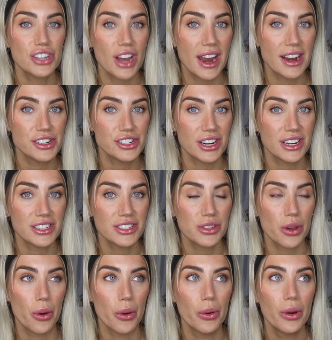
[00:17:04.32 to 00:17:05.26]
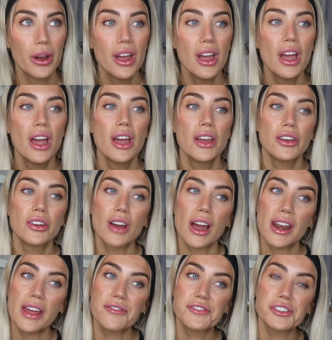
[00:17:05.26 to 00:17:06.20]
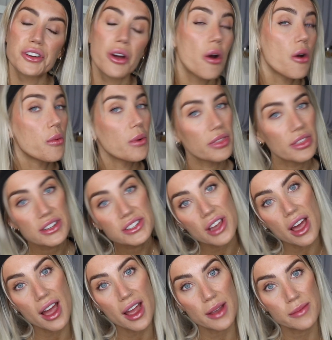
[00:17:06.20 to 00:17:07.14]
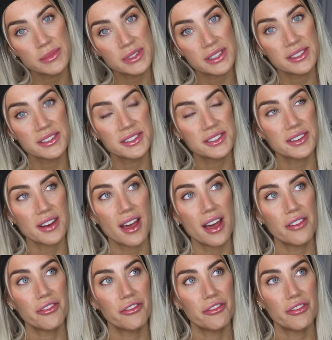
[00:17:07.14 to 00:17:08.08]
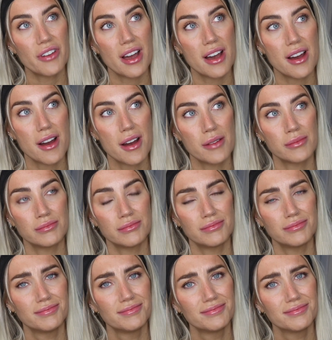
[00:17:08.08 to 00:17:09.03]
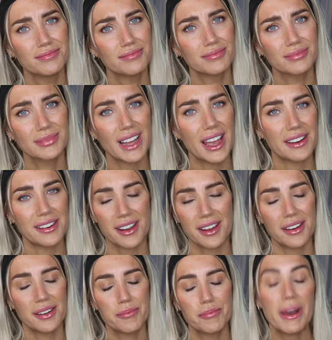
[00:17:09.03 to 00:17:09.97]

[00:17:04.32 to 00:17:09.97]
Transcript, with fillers: changing, so you kind of have to go with the times and stuff, and yeah.